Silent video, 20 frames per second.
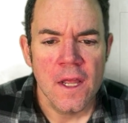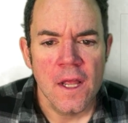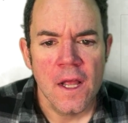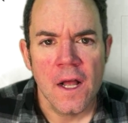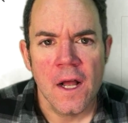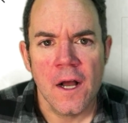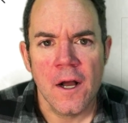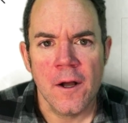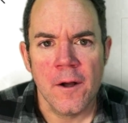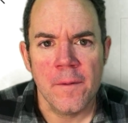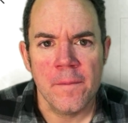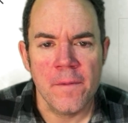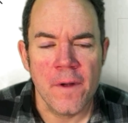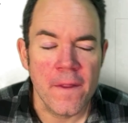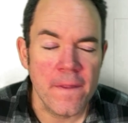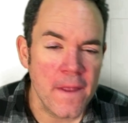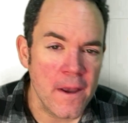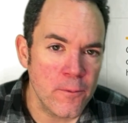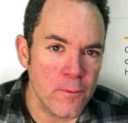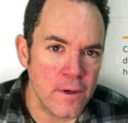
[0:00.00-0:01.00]

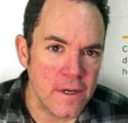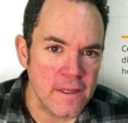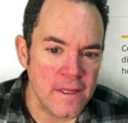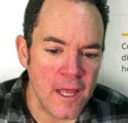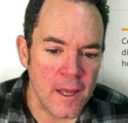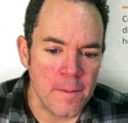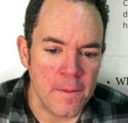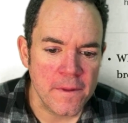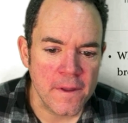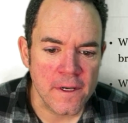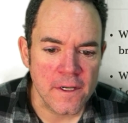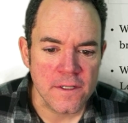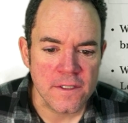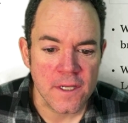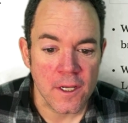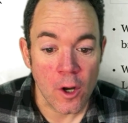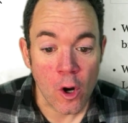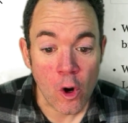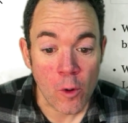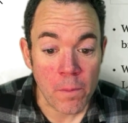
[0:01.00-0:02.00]
and they read them, and then you
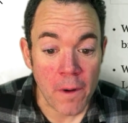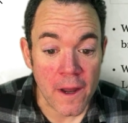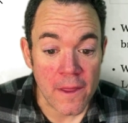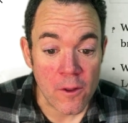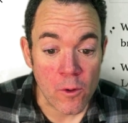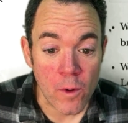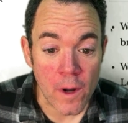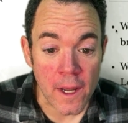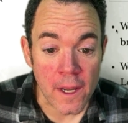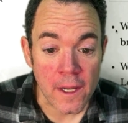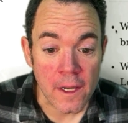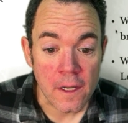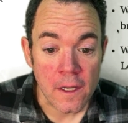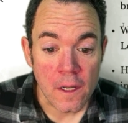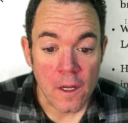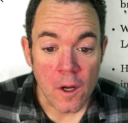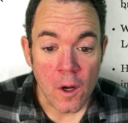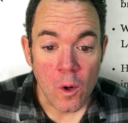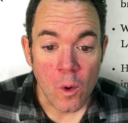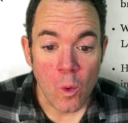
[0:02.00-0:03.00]
say, oh, by the way,
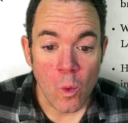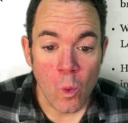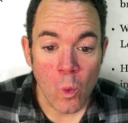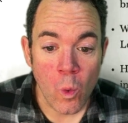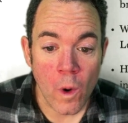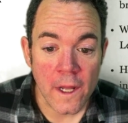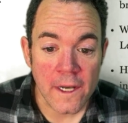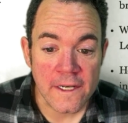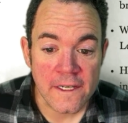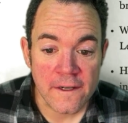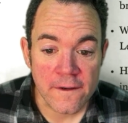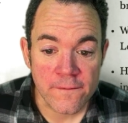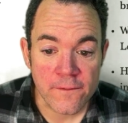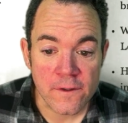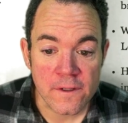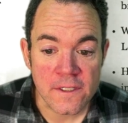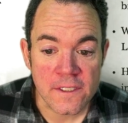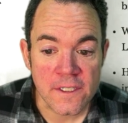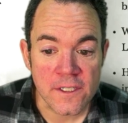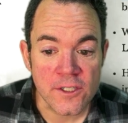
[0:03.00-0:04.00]
what
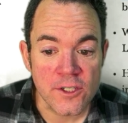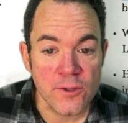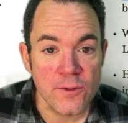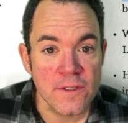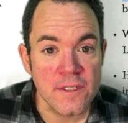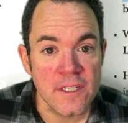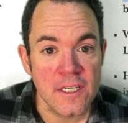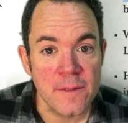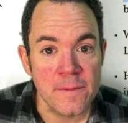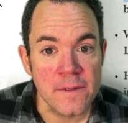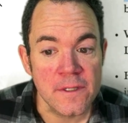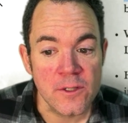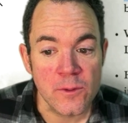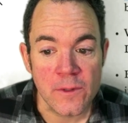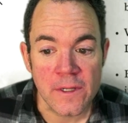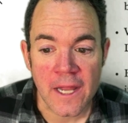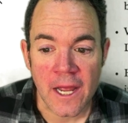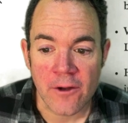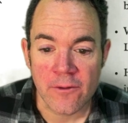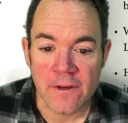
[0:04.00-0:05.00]
difference did you see
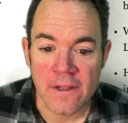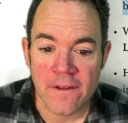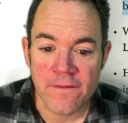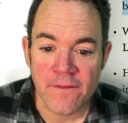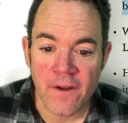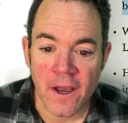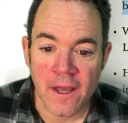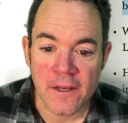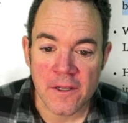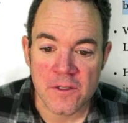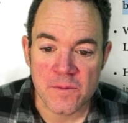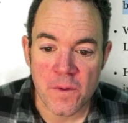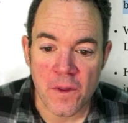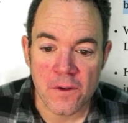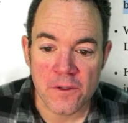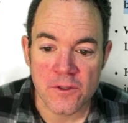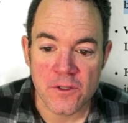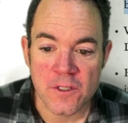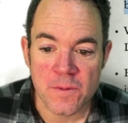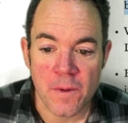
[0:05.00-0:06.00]
between how Nephi and his
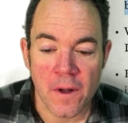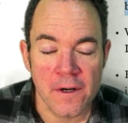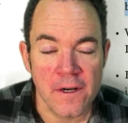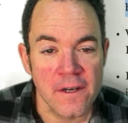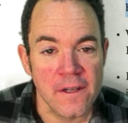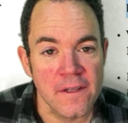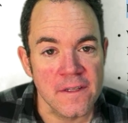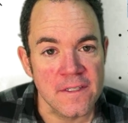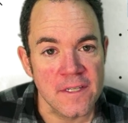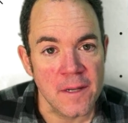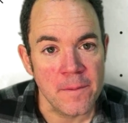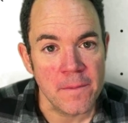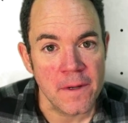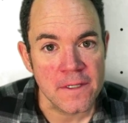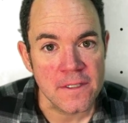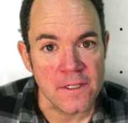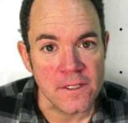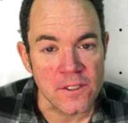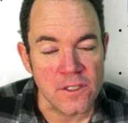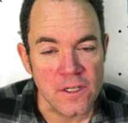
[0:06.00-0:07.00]
brothers responded to the same
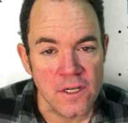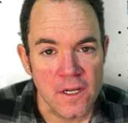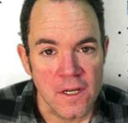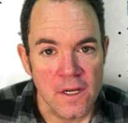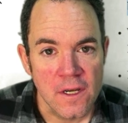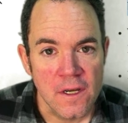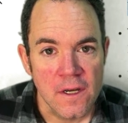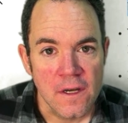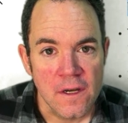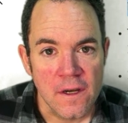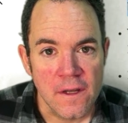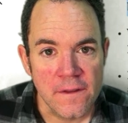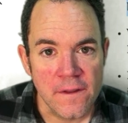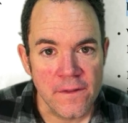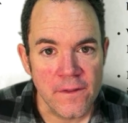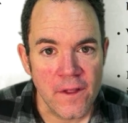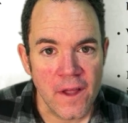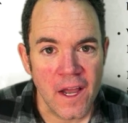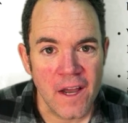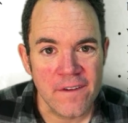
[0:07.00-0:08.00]
message? And
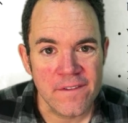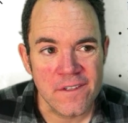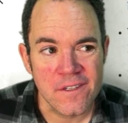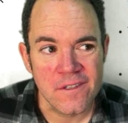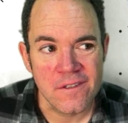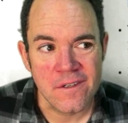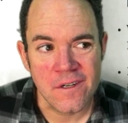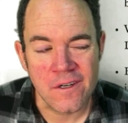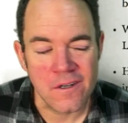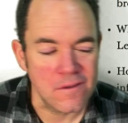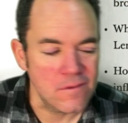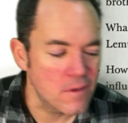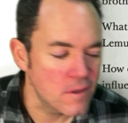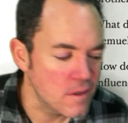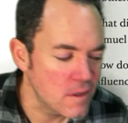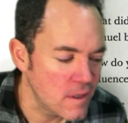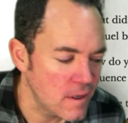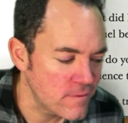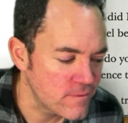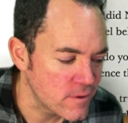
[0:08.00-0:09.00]
then they'll have to,
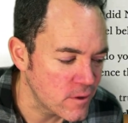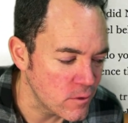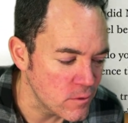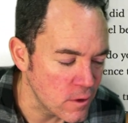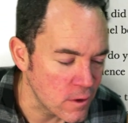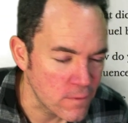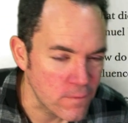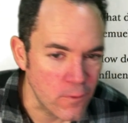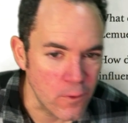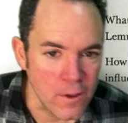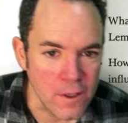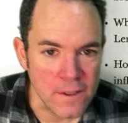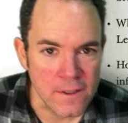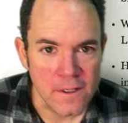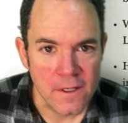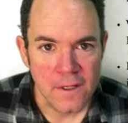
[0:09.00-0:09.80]
I'll have to go look for it.